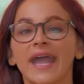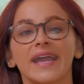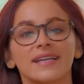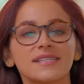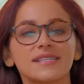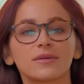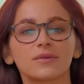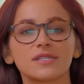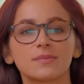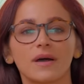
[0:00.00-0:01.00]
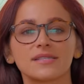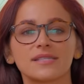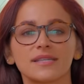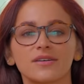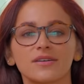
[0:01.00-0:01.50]
Incident response
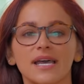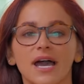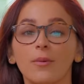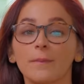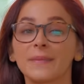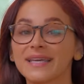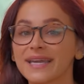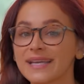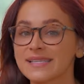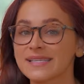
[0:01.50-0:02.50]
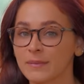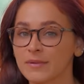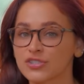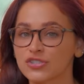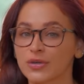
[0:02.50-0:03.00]
skills help mitigate
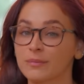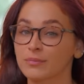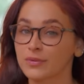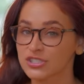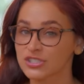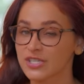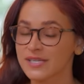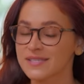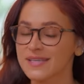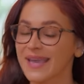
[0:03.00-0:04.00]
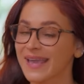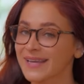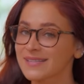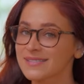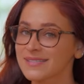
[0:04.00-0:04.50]
damage during breaches
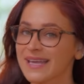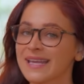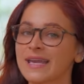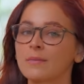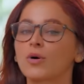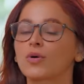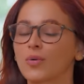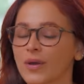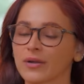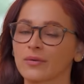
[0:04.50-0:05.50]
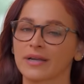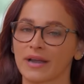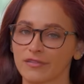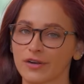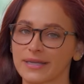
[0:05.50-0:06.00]
and enable quick
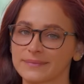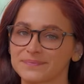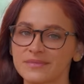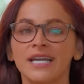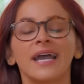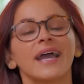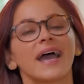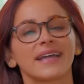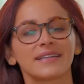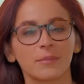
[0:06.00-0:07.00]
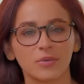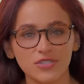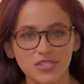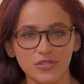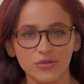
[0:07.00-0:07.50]
recovery. And number
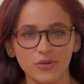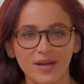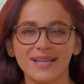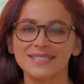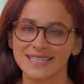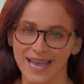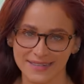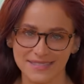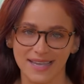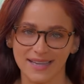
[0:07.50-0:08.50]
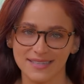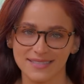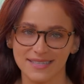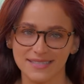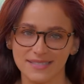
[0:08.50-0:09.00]
two, data
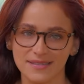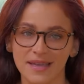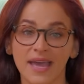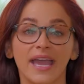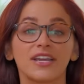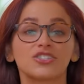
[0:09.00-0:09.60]
scientists, a